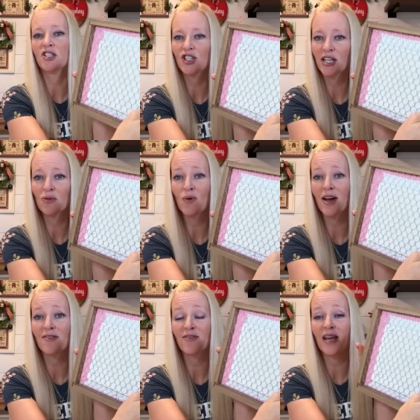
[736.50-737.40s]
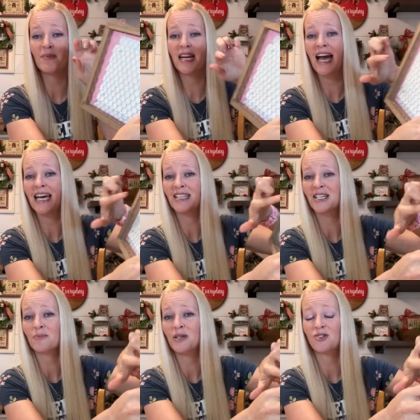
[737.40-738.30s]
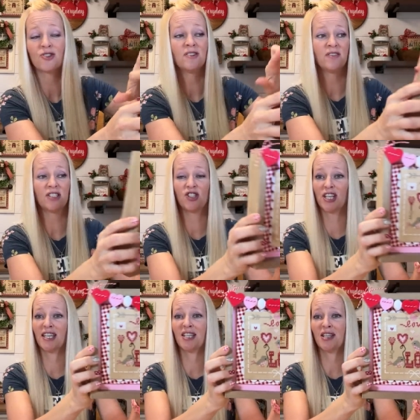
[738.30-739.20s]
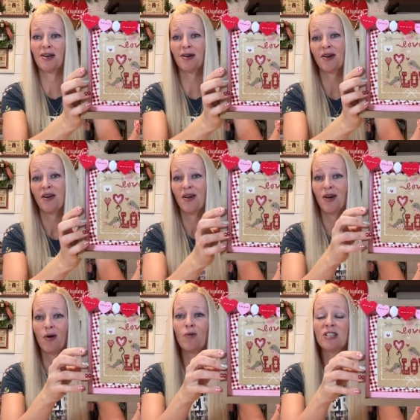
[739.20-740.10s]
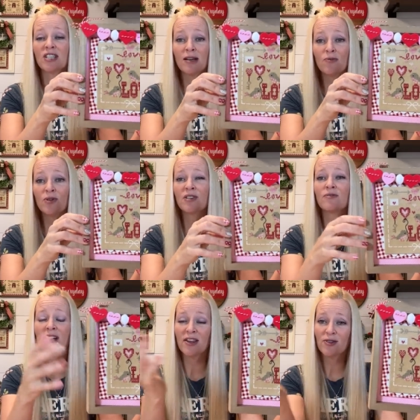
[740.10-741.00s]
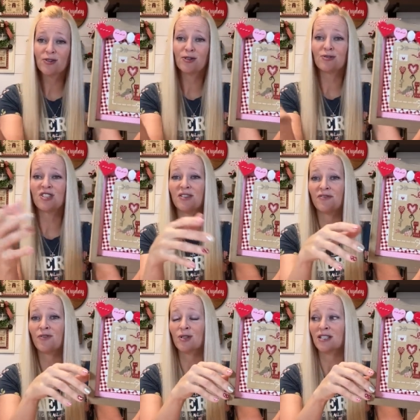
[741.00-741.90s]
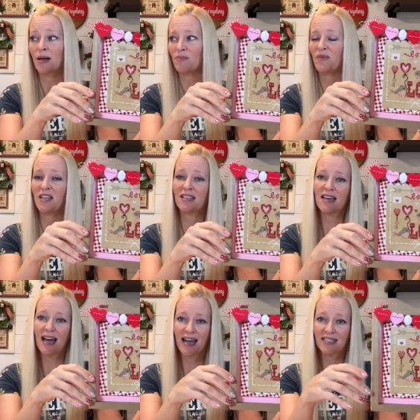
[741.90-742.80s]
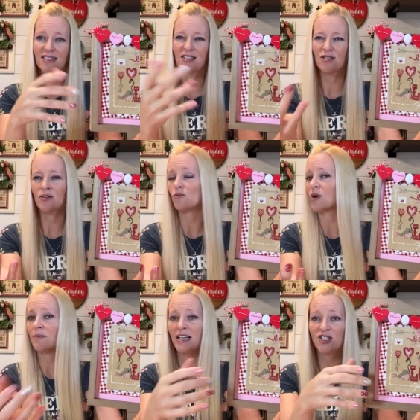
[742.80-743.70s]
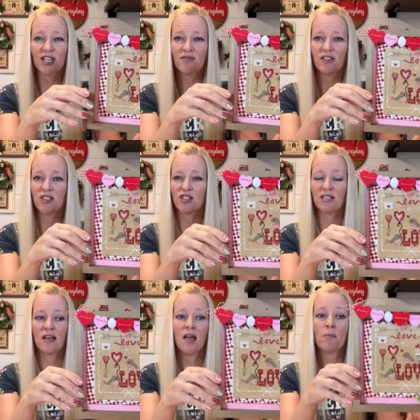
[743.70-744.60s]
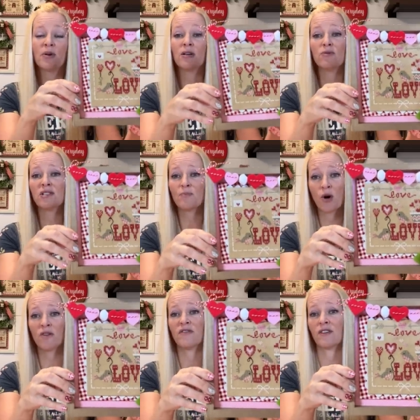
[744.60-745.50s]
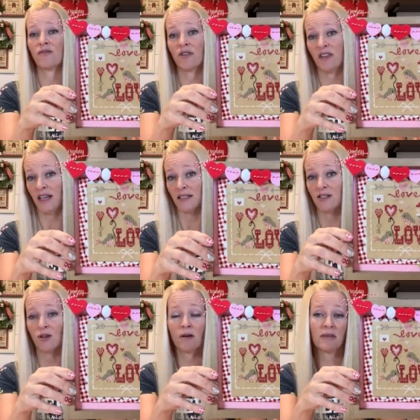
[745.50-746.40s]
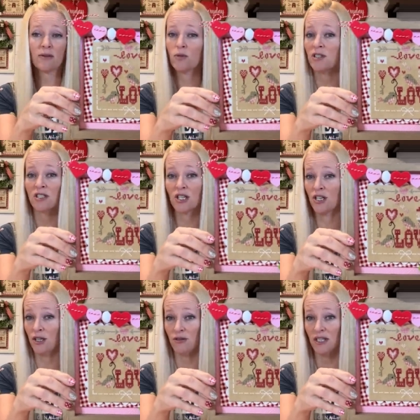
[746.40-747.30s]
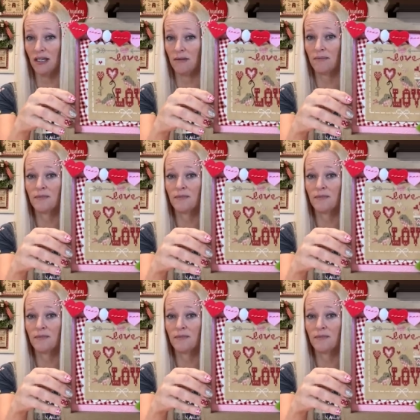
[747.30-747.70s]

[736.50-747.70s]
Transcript: a chicken wire frame and it had like a picture of a chicken in there which I would have rather used it for something that has, you know, one of my chicken finishes, but it was perfect for this. So I'm like, we're just gonna use it.